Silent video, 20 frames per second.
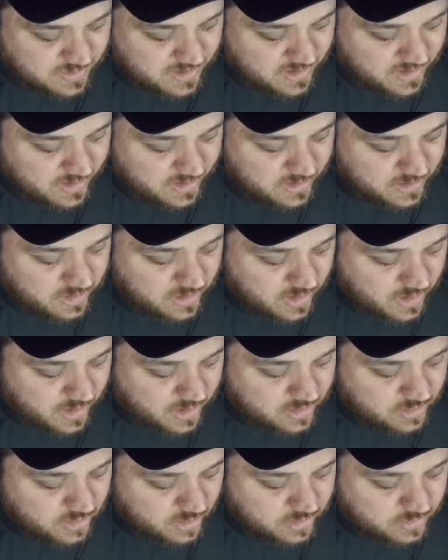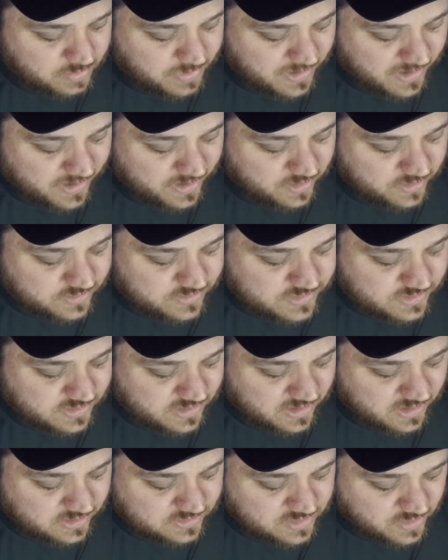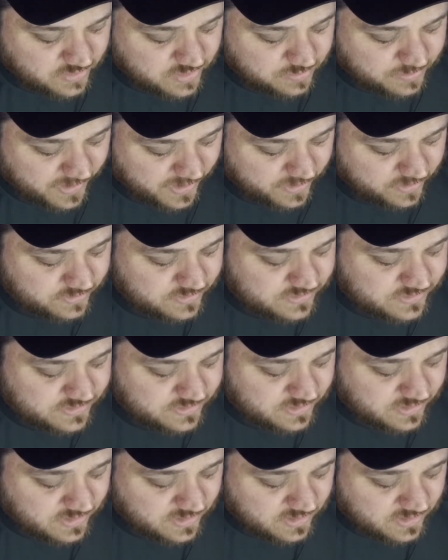by Kurt Pyers and Tony Pyers,